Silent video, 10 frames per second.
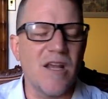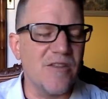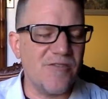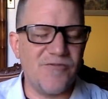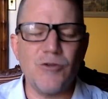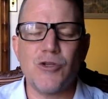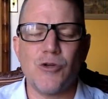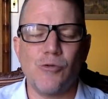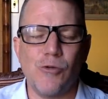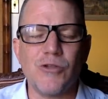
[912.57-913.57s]
The
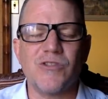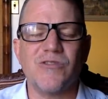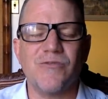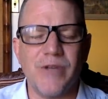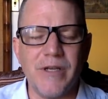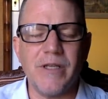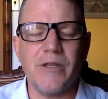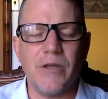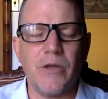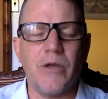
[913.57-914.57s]
future looks really
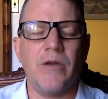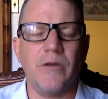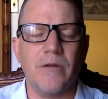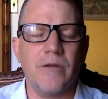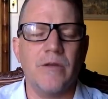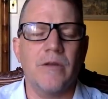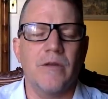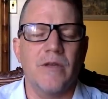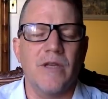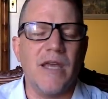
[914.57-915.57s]
good.
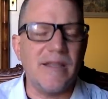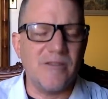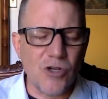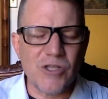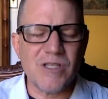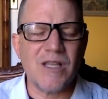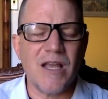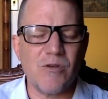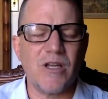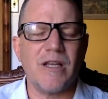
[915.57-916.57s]
It looks
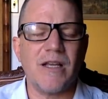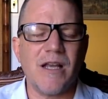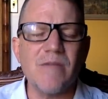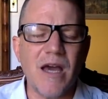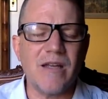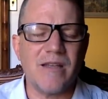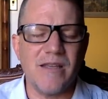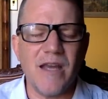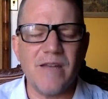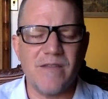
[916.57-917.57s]
like we're going to come out at
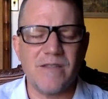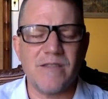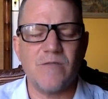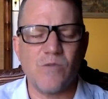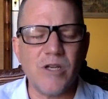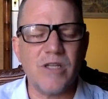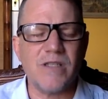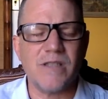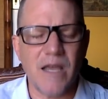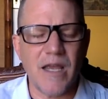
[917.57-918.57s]
the end of this and we're going to
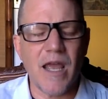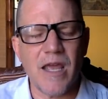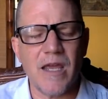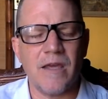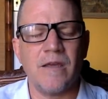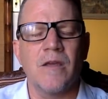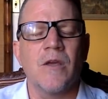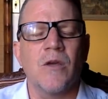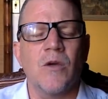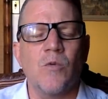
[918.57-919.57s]
say, hey,
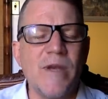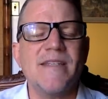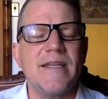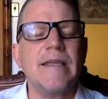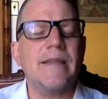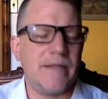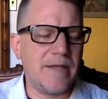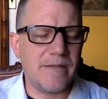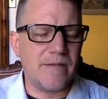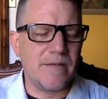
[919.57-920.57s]
we did
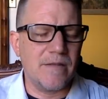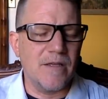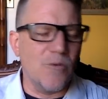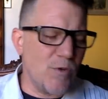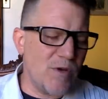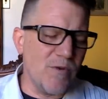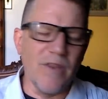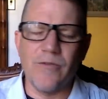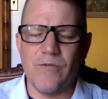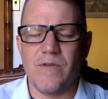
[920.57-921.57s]
this. We
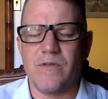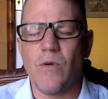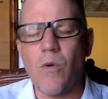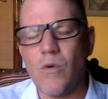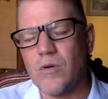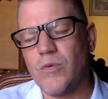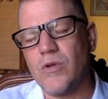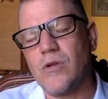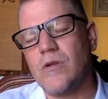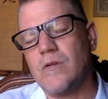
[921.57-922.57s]
went through this
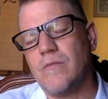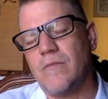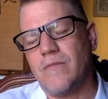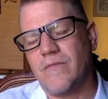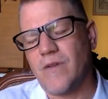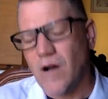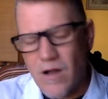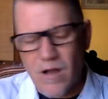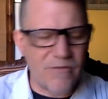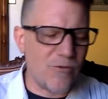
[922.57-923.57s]
horrible,
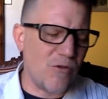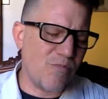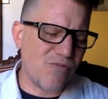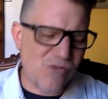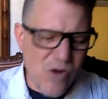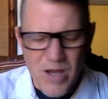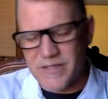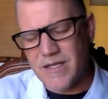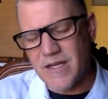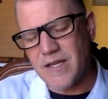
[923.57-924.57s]
awful
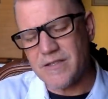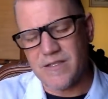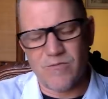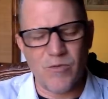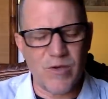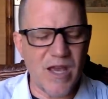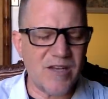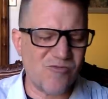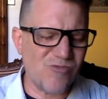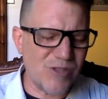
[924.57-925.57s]
process where we had
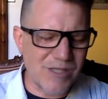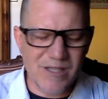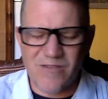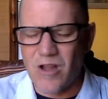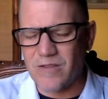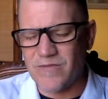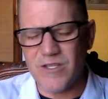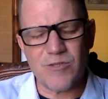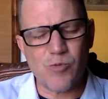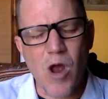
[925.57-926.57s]
to relive all of
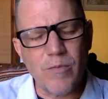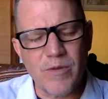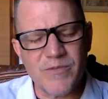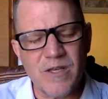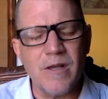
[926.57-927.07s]
these problems.